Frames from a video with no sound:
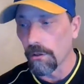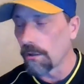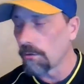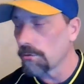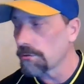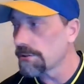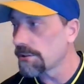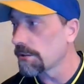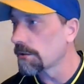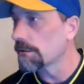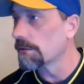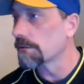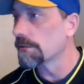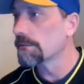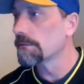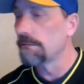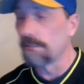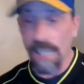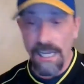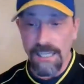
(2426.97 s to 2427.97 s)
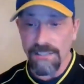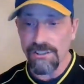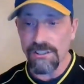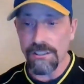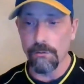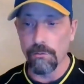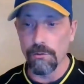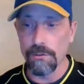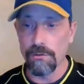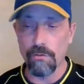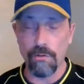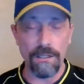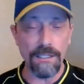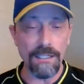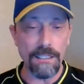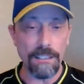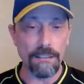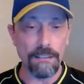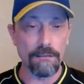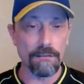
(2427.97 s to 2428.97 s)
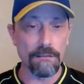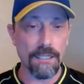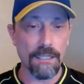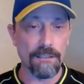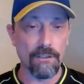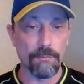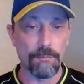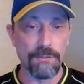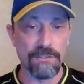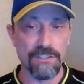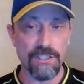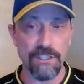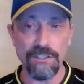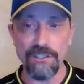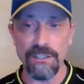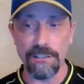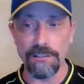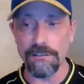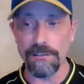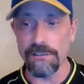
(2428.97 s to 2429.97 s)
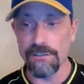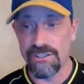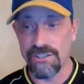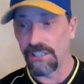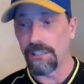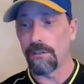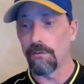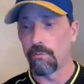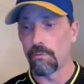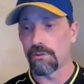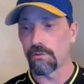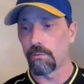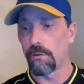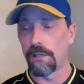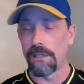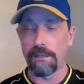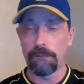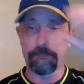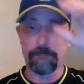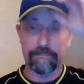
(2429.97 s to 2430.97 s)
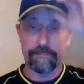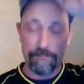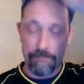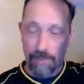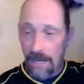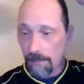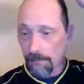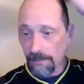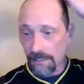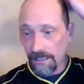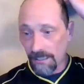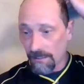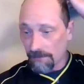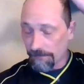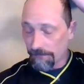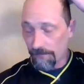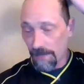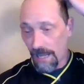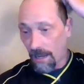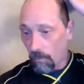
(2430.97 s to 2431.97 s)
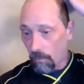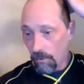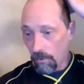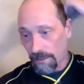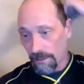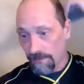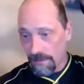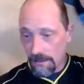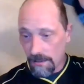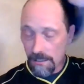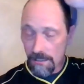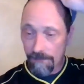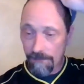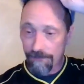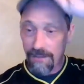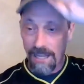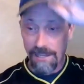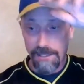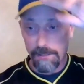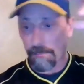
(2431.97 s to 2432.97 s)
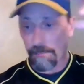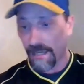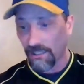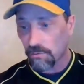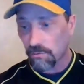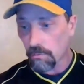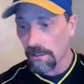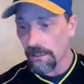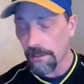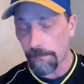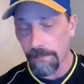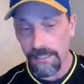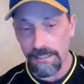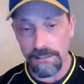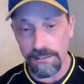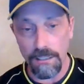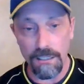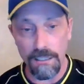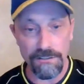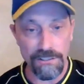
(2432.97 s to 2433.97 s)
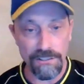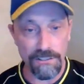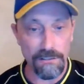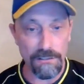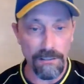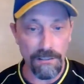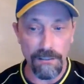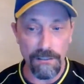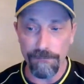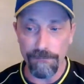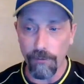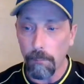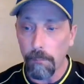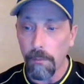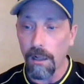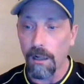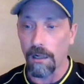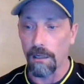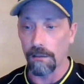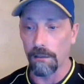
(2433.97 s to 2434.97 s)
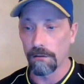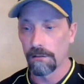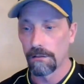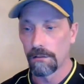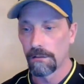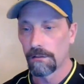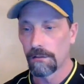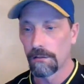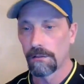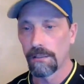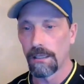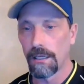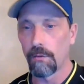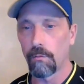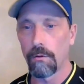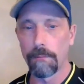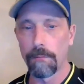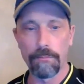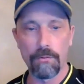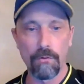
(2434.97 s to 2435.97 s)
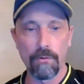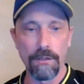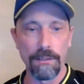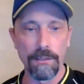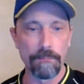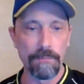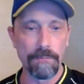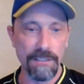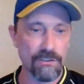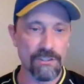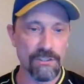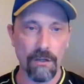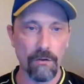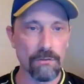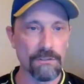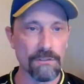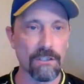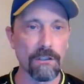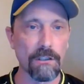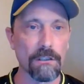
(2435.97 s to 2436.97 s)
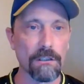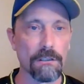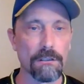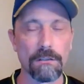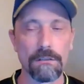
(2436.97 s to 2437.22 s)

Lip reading: always hurt. Yes, they were great at their positions. Sitton was one of the probably, if not the best, one of the best guards in football at one point, but he's always hurt.